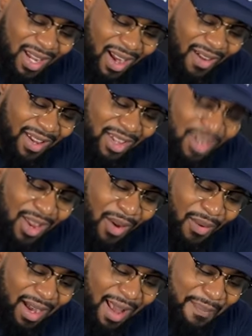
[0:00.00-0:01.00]
Sorry, you
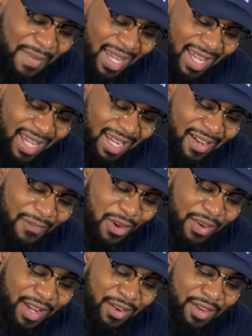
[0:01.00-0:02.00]
know what I mean. if
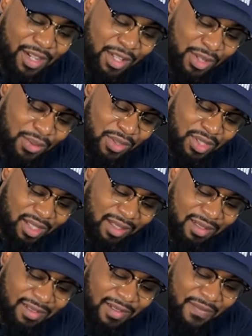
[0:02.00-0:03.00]
you're here in Houston
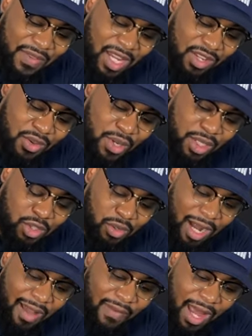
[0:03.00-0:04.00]
and you can
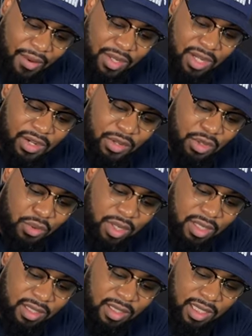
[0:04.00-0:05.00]
drive out here. You
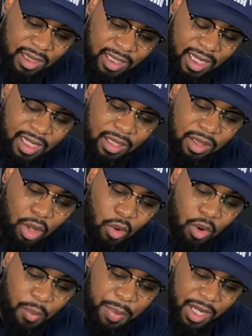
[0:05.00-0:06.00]
can mm-hmm. click
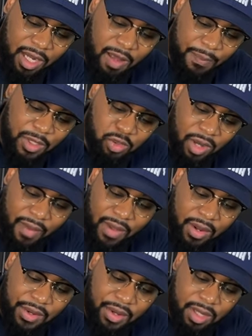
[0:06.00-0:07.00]
local pickup and drive
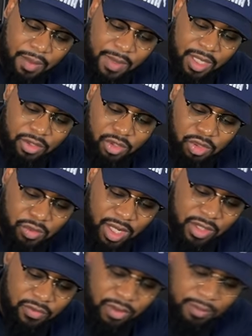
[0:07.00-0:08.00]
out here and come and get your
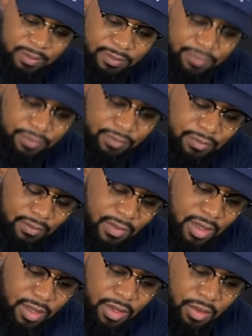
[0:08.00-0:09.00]
transfer.
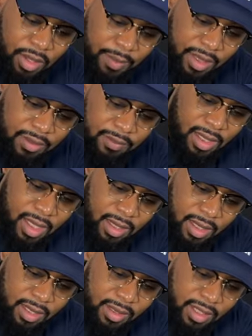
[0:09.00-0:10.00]
Mm-hmm. You know what I mean?
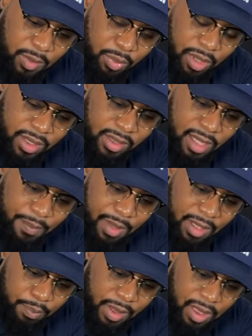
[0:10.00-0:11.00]
And this is pressing. I'm
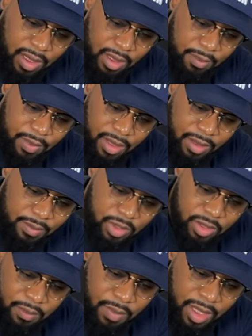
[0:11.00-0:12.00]
about to peel it, but I'm
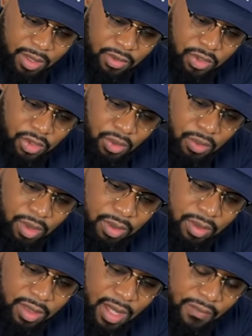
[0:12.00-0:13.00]
just making
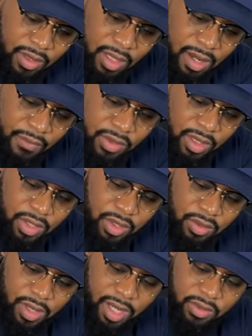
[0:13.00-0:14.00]
sure, having
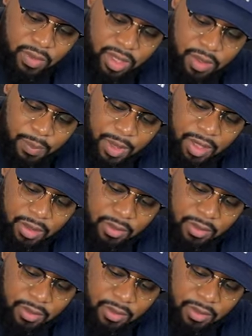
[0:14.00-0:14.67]
conversation. You guys ready to peel?